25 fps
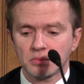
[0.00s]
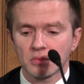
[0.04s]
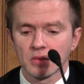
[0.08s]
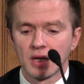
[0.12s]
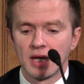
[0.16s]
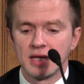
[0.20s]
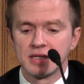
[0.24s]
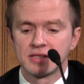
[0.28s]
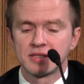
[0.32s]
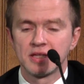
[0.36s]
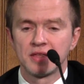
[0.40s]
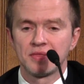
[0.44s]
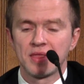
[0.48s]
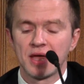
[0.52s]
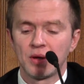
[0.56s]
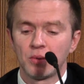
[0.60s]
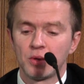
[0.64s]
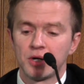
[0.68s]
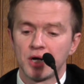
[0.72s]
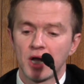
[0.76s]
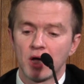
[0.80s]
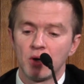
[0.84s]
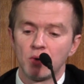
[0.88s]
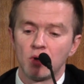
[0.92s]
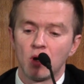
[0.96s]
is that they were
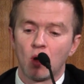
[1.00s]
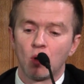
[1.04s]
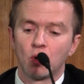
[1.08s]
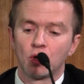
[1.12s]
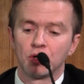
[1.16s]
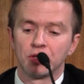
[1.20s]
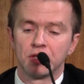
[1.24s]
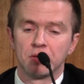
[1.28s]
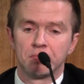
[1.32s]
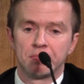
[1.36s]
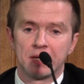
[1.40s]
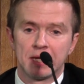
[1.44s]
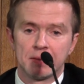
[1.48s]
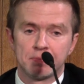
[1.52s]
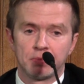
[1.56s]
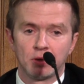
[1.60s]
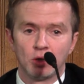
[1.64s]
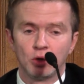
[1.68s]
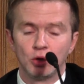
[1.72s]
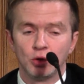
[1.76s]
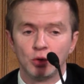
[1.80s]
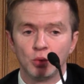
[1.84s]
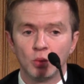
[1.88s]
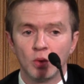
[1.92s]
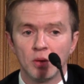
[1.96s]
no longer the people
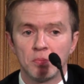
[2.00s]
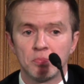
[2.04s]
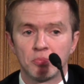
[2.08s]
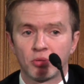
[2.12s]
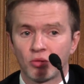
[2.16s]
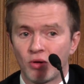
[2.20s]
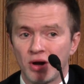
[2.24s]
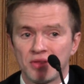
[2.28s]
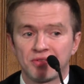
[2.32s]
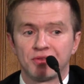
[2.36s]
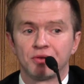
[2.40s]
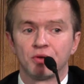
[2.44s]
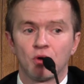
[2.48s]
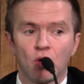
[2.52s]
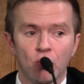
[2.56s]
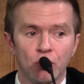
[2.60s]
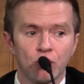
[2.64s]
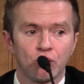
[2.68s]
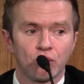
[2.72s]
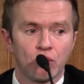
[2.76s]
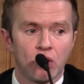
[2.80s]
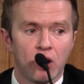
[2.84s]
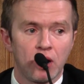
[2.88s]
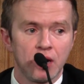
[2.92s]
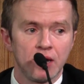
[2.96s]
who were present on
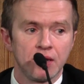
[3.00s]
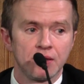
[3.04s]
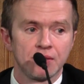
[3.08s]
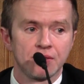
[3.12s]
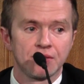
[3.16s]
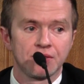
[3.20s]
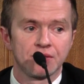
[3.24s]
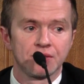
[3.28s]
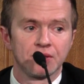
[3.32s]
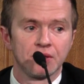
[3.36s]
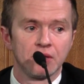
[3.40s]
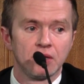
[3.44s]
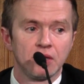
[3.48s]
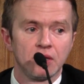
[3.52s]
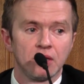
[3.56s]
the riots.